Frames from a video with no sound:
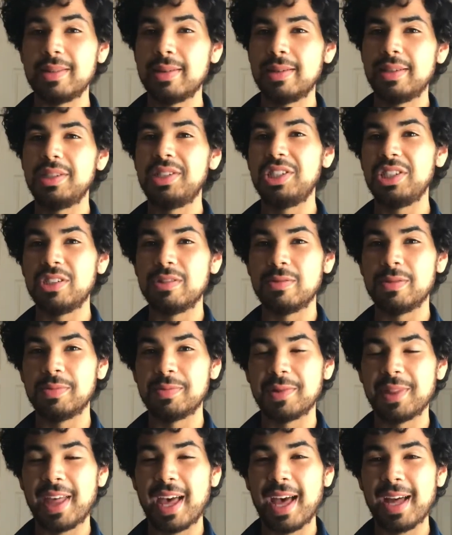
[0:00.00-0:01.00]
Do you remember
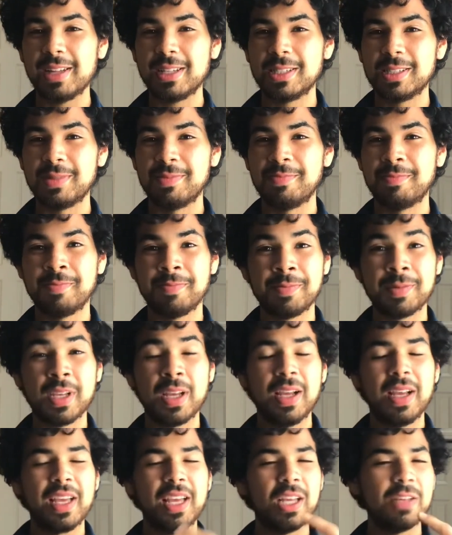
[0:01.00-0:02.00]
that?
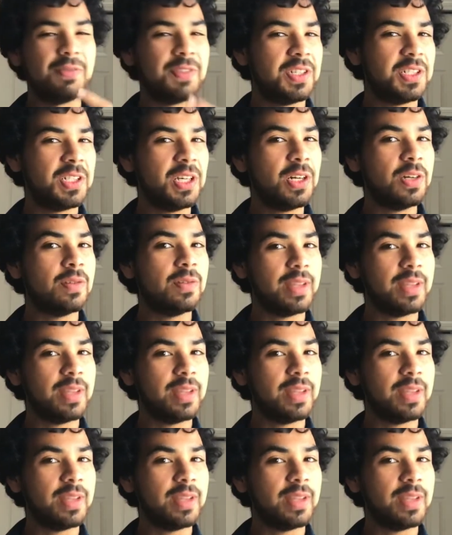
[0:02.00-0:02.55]
If you don't,